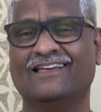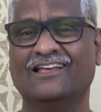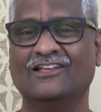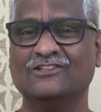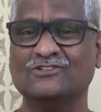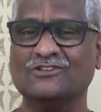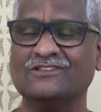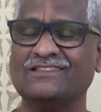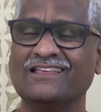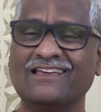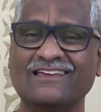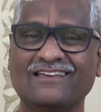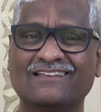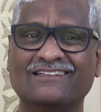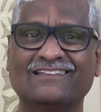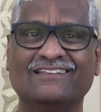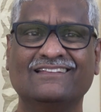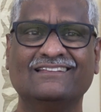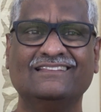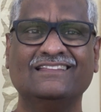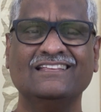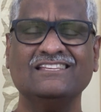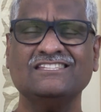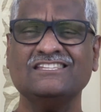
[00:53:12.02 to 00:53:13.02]
So
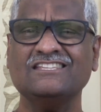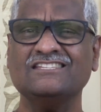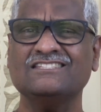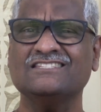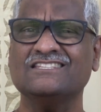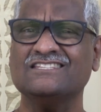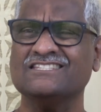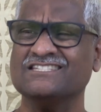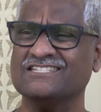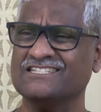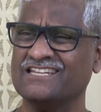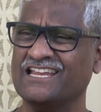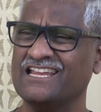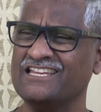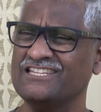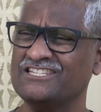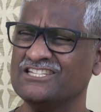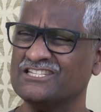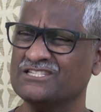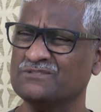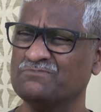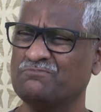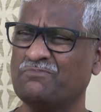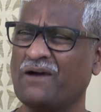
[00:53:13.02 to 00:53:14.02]
this is the
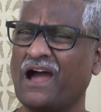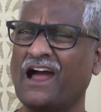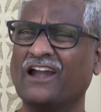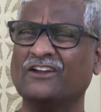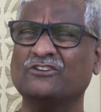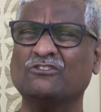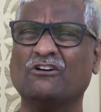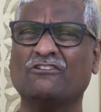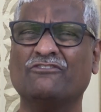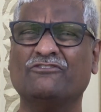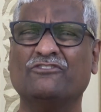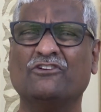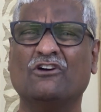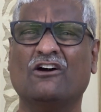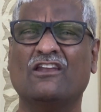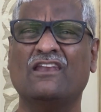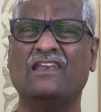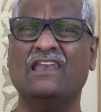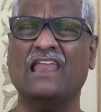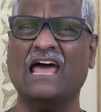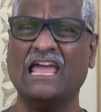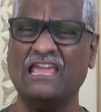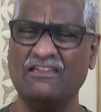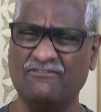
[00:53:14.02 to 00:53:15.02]
strangest part of your
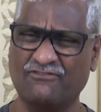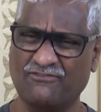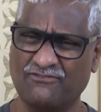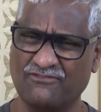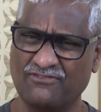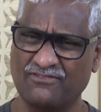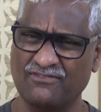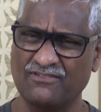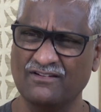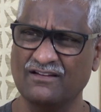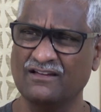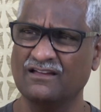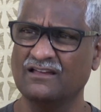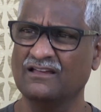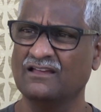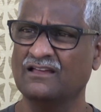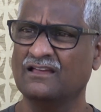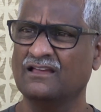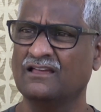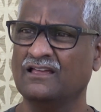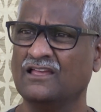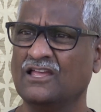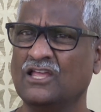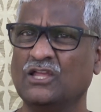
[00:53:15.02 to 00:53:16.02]
life.
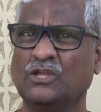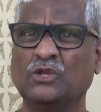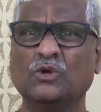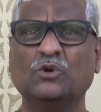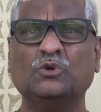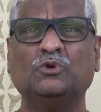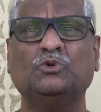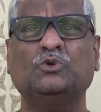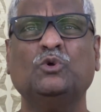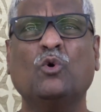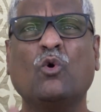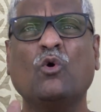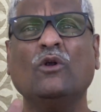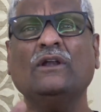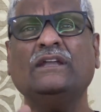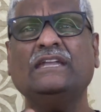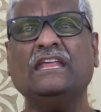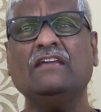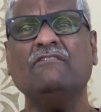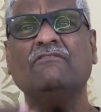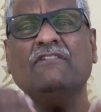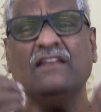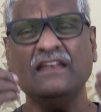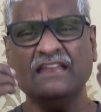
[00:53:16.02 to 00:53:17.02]
You don't
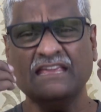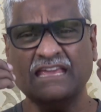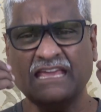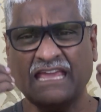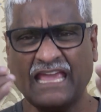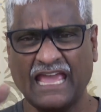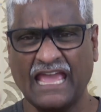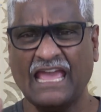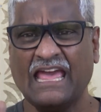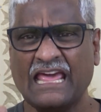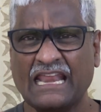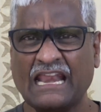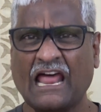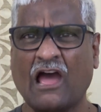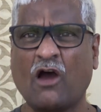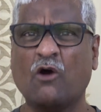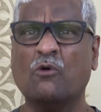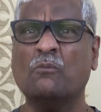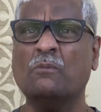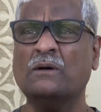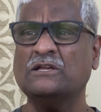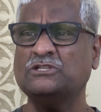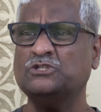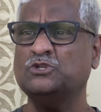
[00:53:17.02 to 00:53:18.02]
even care how
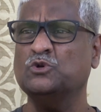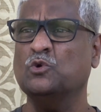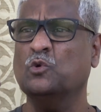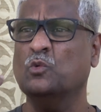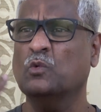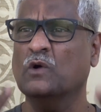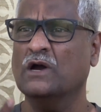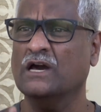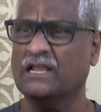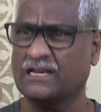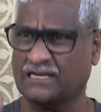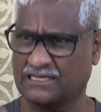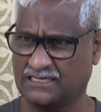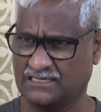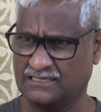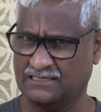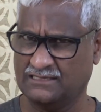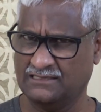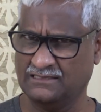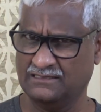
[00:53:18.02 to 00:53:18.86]
much you work.